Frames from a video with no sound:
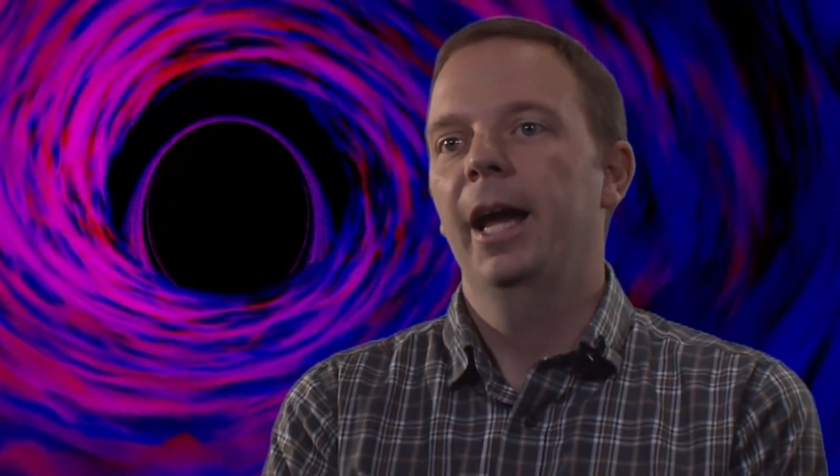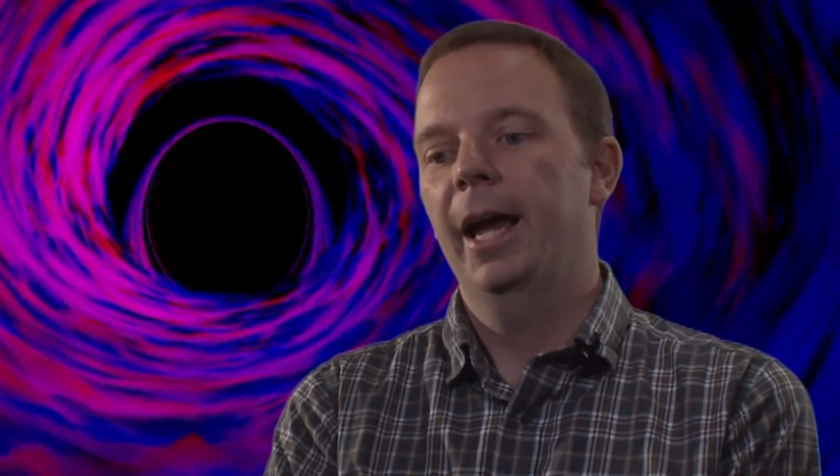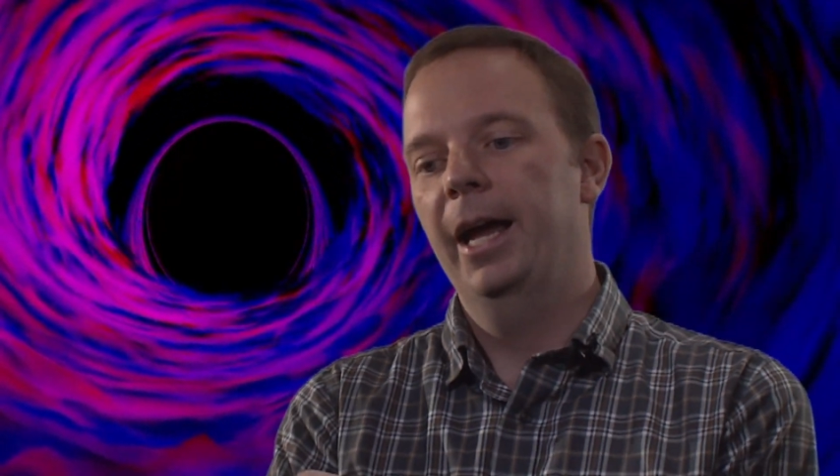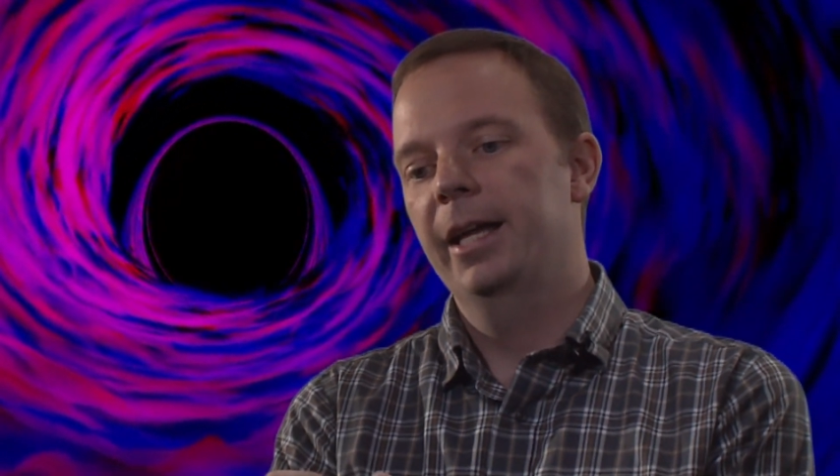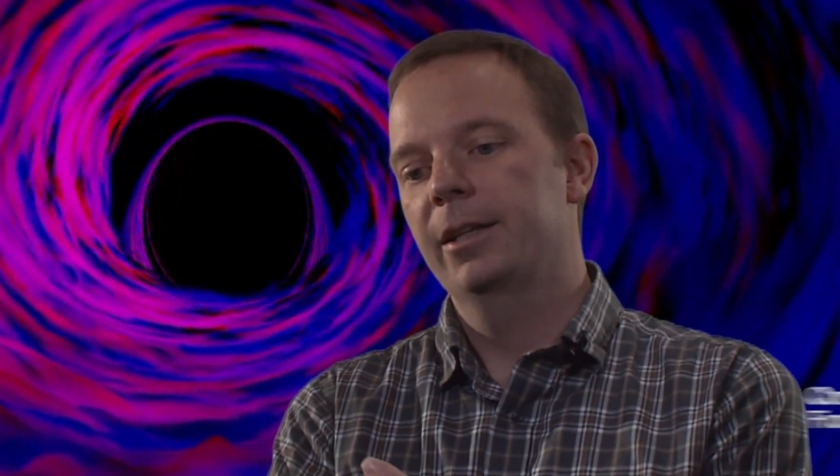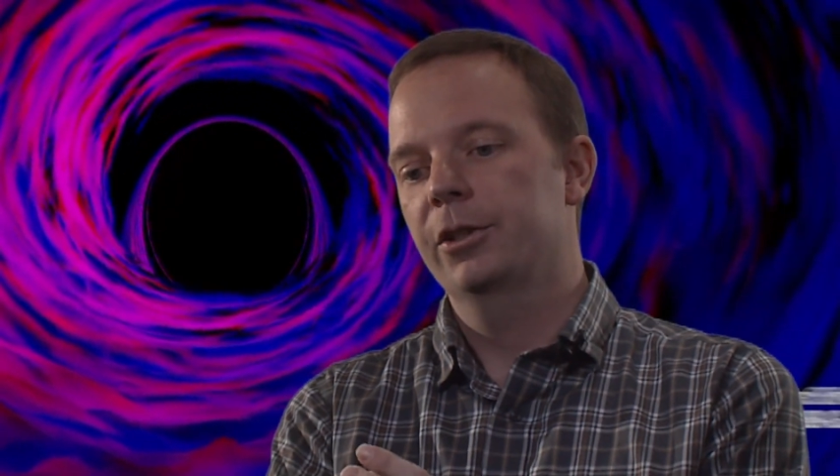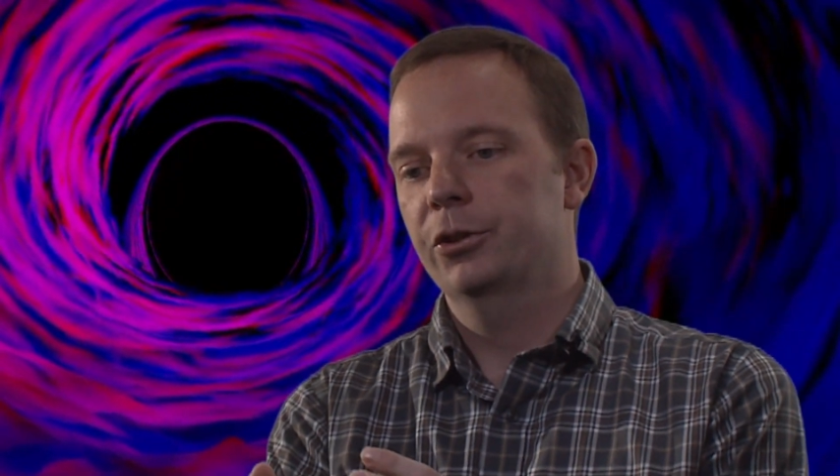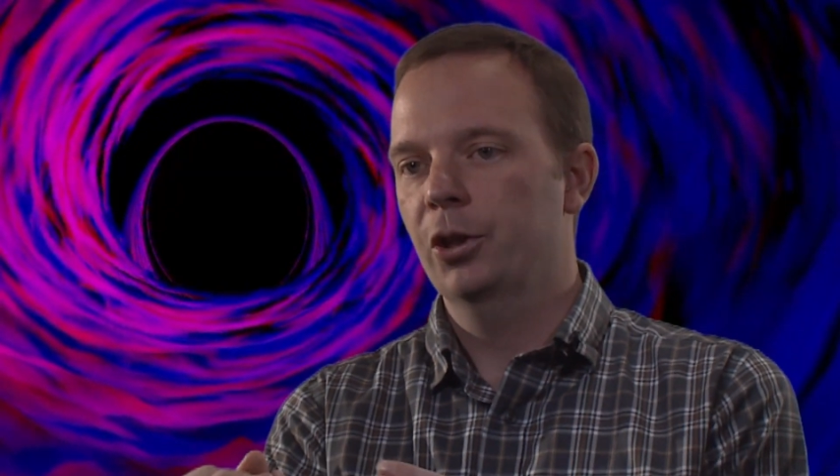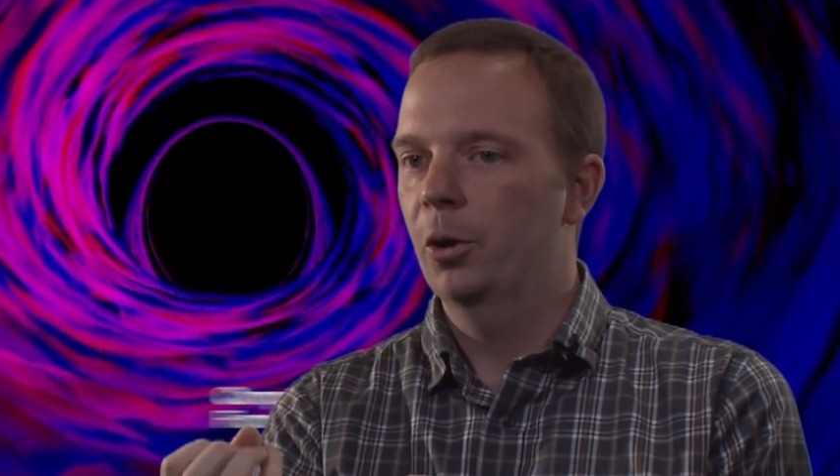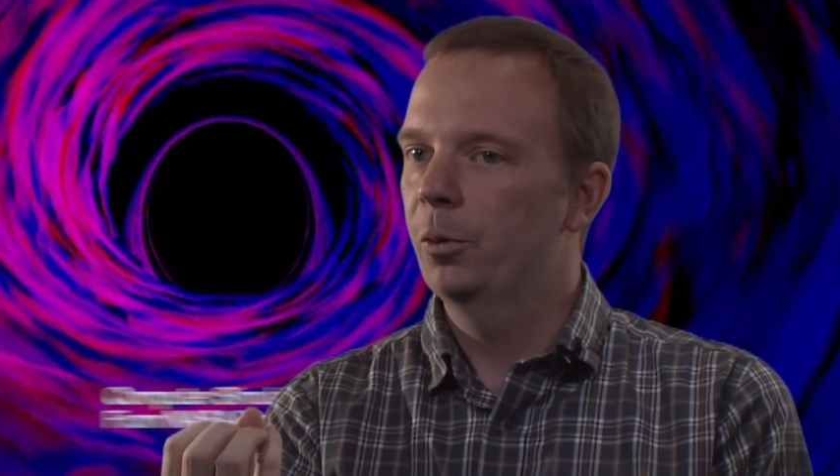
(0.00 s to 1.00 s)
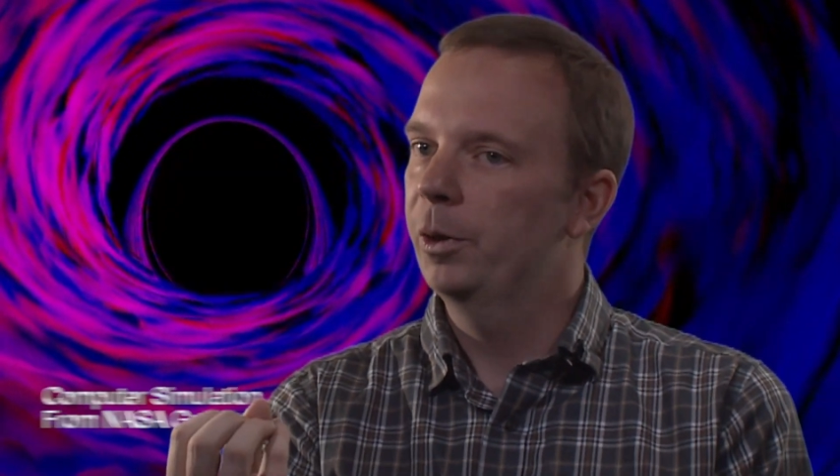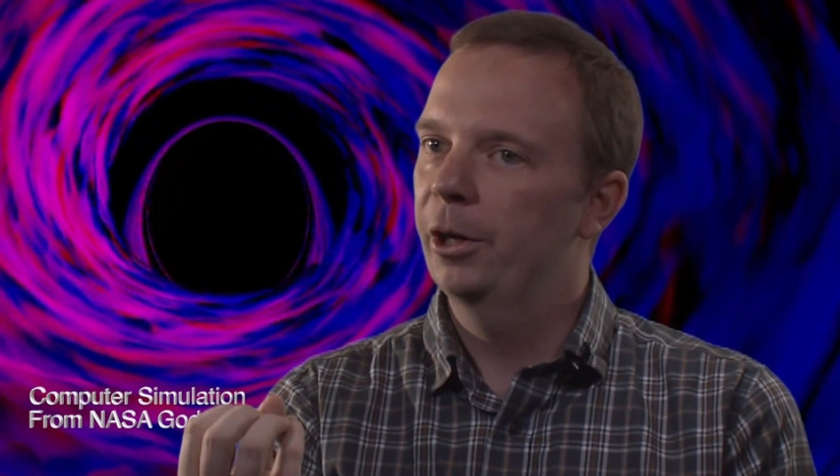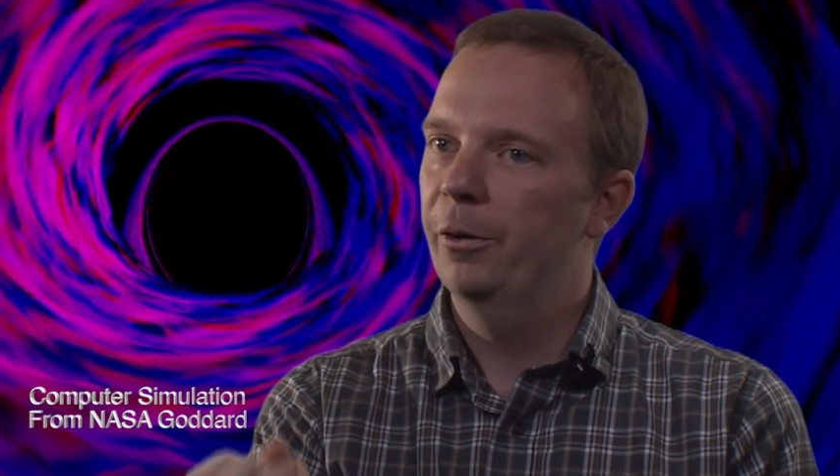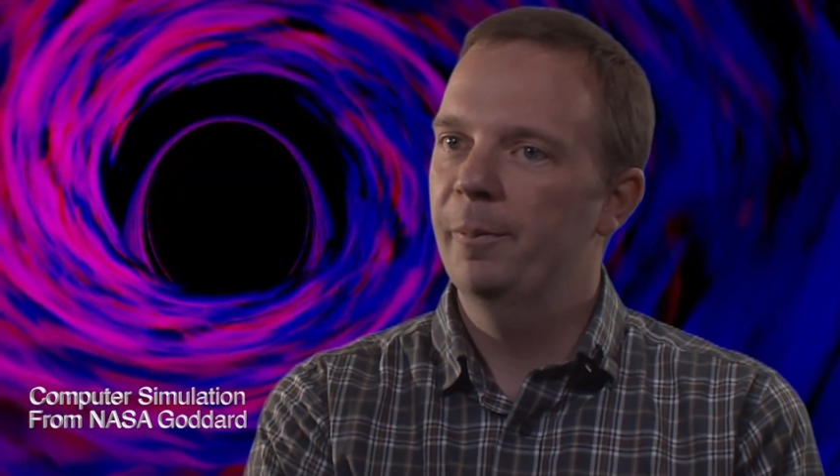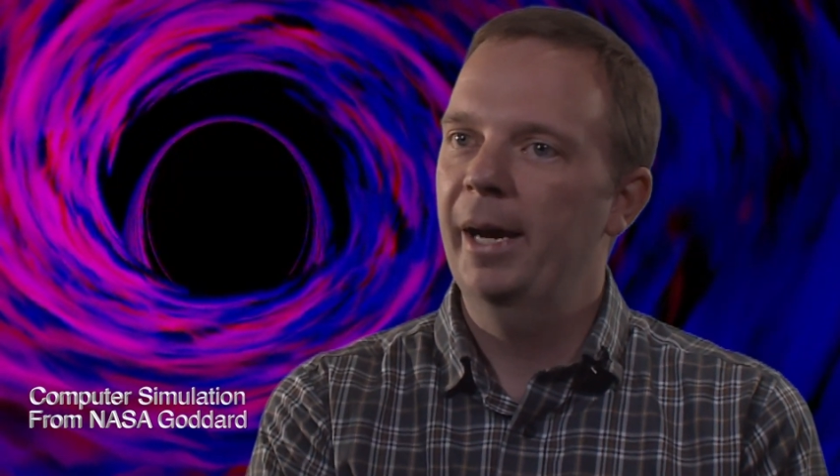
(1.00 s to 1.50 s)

And so we know the